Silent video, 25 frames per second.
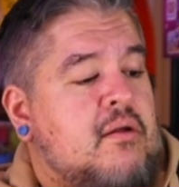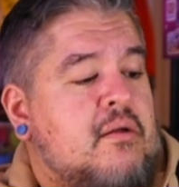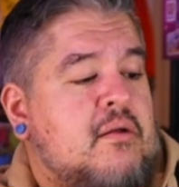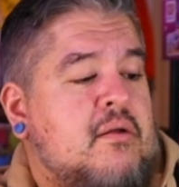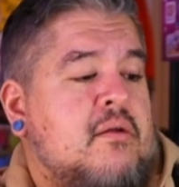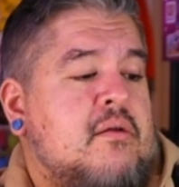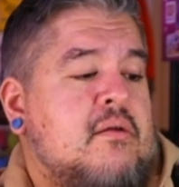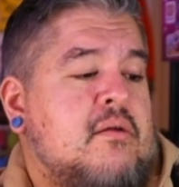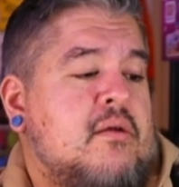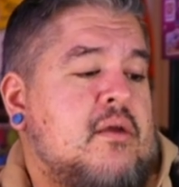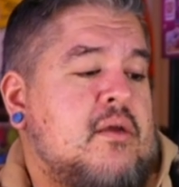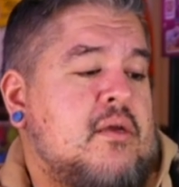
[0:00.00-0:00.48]

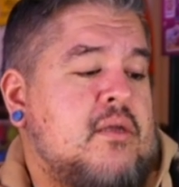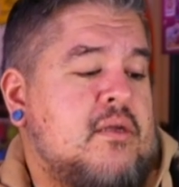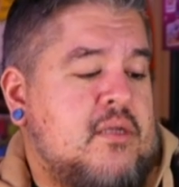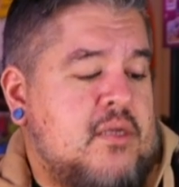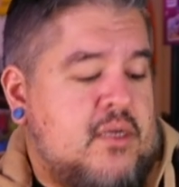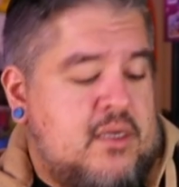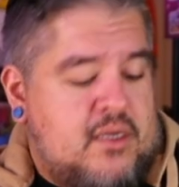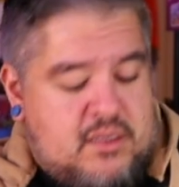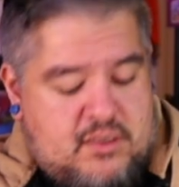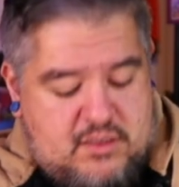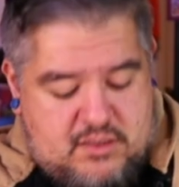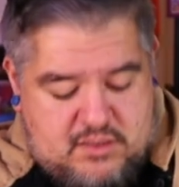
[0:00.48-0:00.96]
I can dig
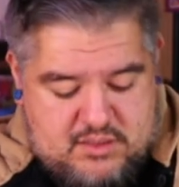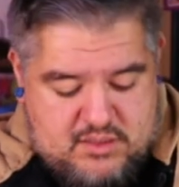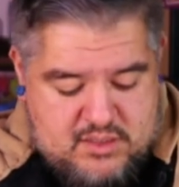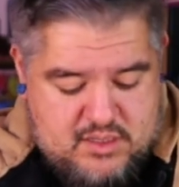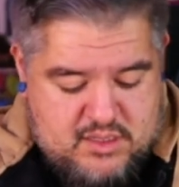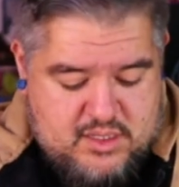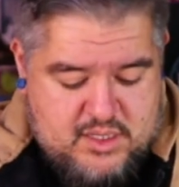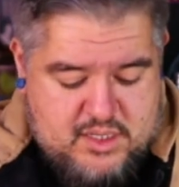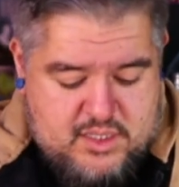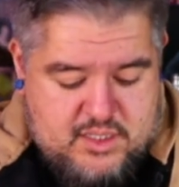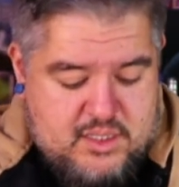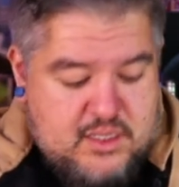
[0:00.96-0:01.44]
it. I
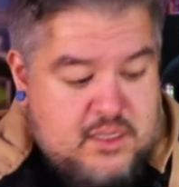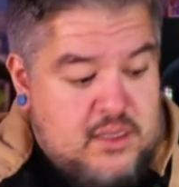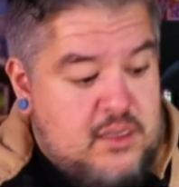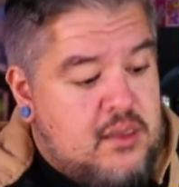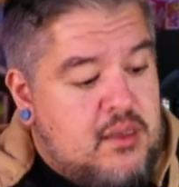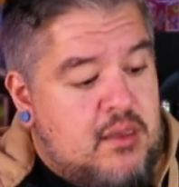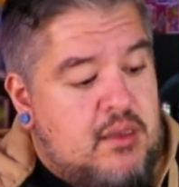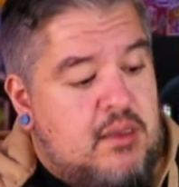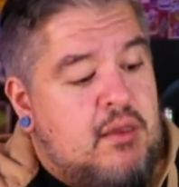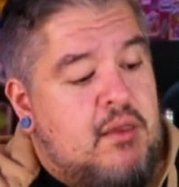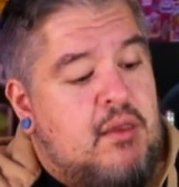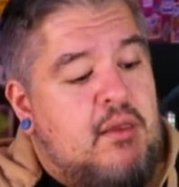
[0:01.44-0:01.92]
like it.
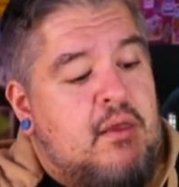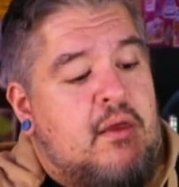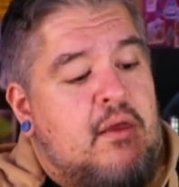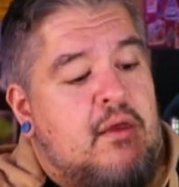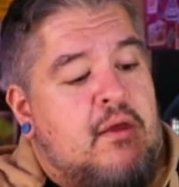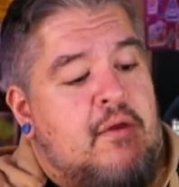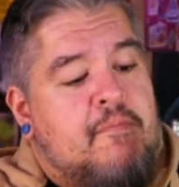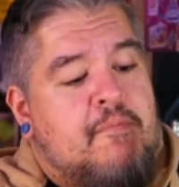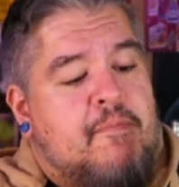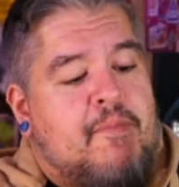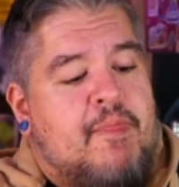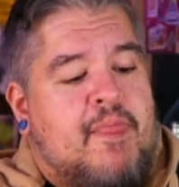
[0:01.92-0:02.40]

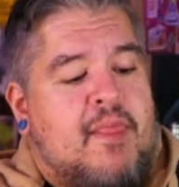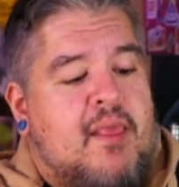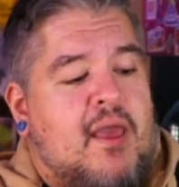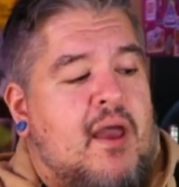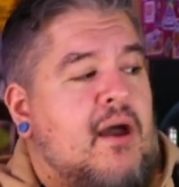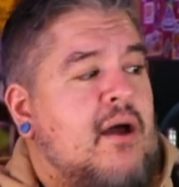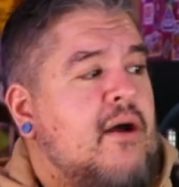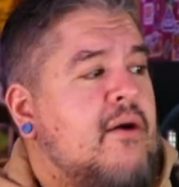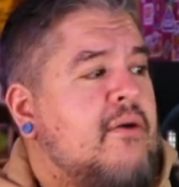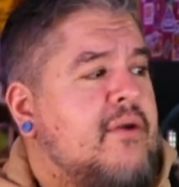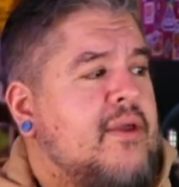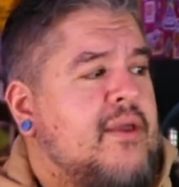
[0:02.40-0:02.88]

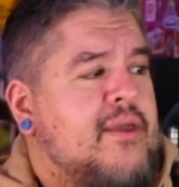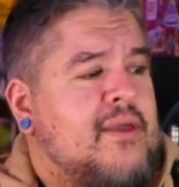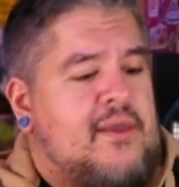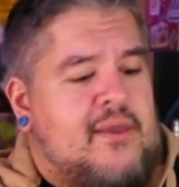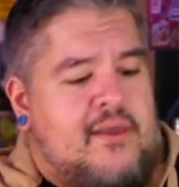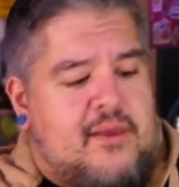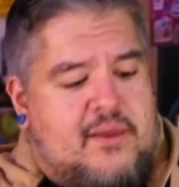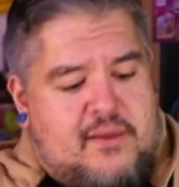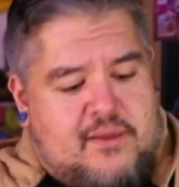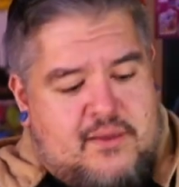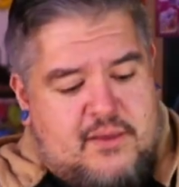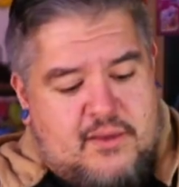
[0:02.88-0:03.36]
Oh, yeah.
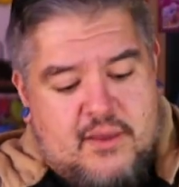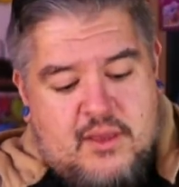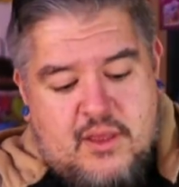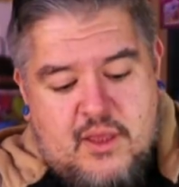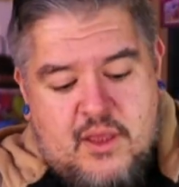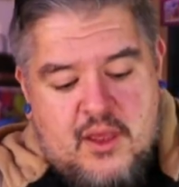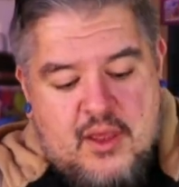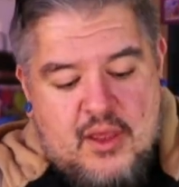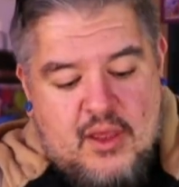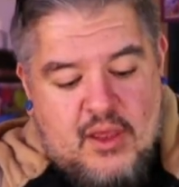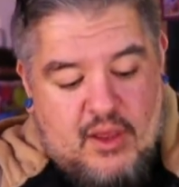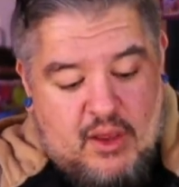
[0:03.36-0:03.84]

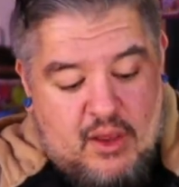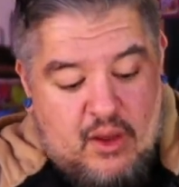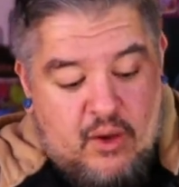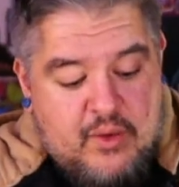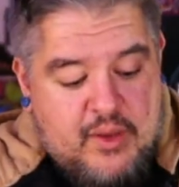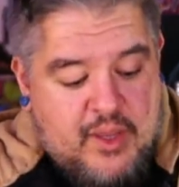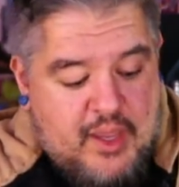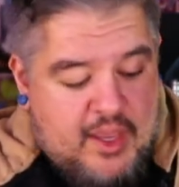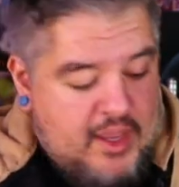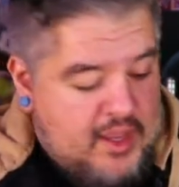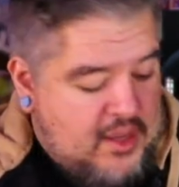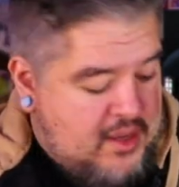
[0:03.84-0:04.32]
Okay.